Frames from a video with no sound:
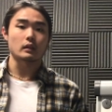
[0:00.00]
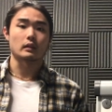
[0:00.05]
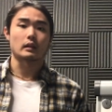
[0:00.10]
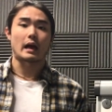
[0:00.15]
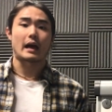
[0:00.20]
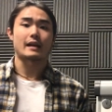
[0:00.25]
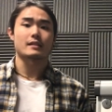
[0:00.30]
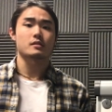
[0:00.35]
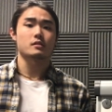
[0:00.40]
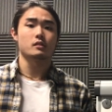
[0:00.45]

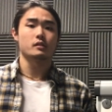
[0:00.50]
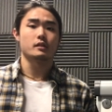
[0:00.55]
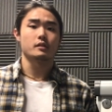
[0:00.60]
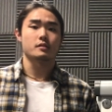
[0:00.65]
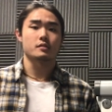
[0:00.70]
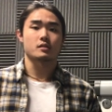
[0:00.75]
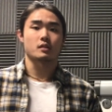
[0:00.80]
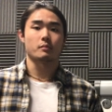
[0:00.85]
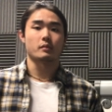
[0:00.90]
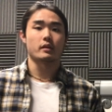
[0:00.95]
Lastly,
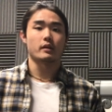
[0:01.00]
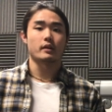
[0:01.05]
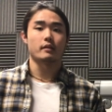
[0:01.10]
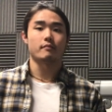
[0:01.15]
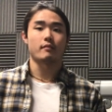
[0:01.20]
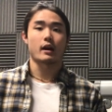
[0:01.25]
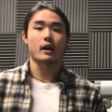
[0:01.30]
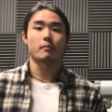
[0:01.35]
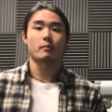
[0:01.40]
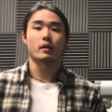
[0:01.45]
some of the
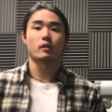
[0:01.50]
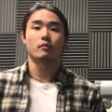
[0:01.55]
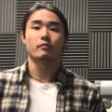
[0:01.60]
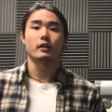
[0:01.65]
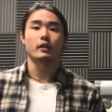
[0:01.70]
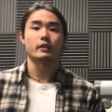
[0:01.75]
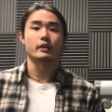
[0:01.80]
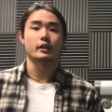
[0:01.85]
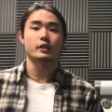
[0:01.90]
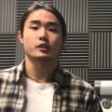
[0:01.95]
environmental
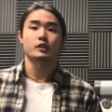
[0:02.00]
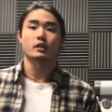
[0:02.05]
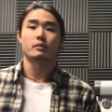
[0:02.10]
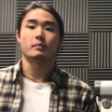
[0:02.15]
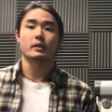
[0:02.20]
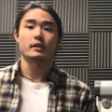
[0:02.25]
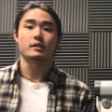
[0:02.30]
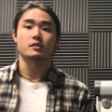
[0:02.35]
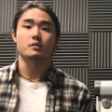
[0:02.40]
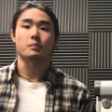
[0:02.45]
variation it
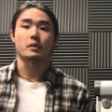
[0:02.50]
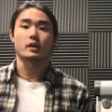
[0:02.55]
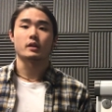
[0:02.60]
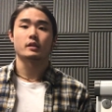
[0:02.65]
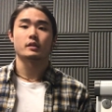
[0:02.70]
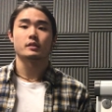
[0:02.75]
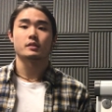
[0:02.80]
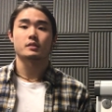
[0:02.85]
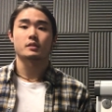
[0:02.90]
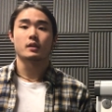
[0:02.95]
may
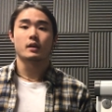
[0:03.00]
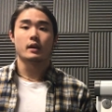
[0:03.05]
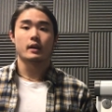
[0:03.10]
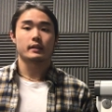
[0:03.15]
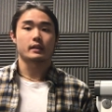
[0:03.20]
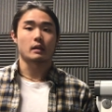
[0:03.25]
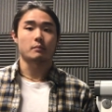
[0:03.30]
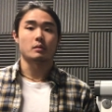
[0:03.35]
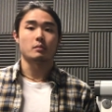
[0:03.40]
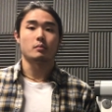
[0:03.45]
experience
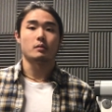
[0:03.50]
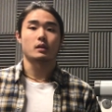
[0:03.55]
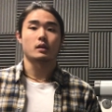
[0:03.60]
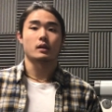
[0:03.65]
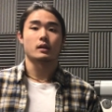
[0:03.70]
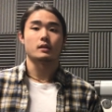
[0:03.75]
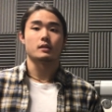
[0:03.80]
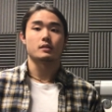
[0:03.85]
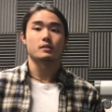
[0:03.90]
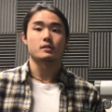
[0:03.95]
can be
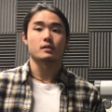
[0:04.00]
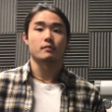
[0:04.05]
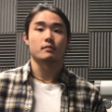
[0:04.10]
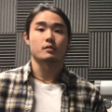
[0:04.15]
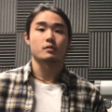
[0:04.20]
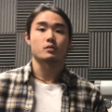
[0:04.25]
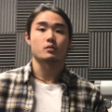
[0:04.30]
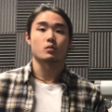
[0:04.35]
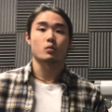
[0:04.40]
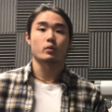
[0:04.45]
because of
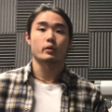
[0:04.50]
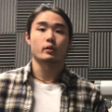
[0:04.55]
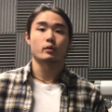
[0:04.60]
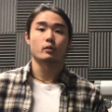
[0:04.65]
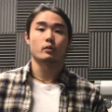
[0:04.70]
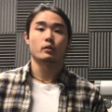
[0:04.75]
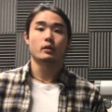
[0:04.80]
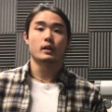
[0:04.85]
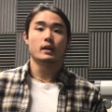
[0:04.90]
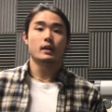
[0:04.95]
the
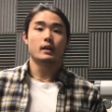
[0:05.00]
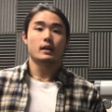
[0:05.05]
soil,